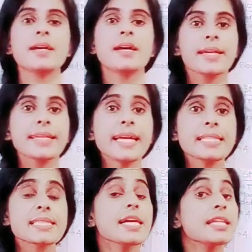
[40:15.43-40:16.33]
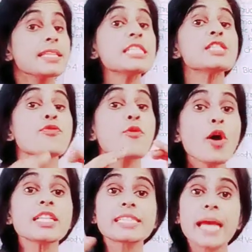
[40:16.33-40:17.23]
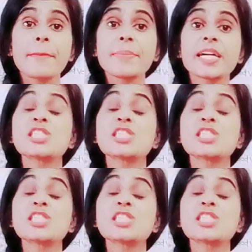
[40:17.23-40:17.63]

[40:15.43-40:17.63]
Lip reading: Yes, these 4 chambers